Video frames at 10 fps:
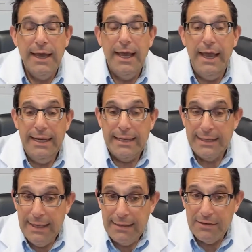and it
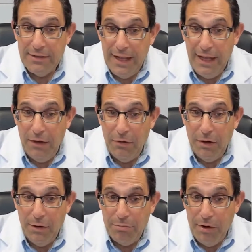takes now
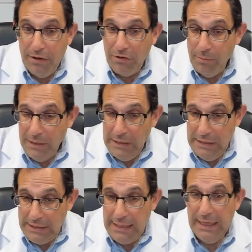approximately
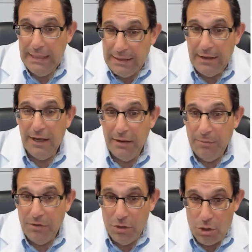10
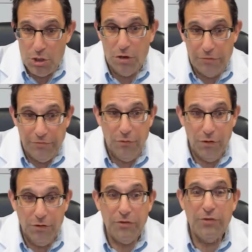times the shear
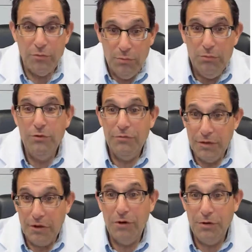force to remove the
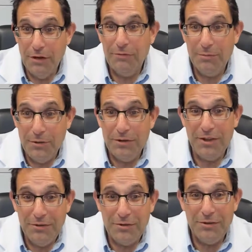coating from the
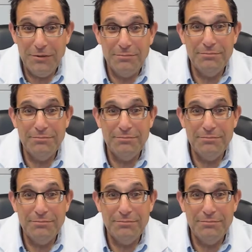stencil.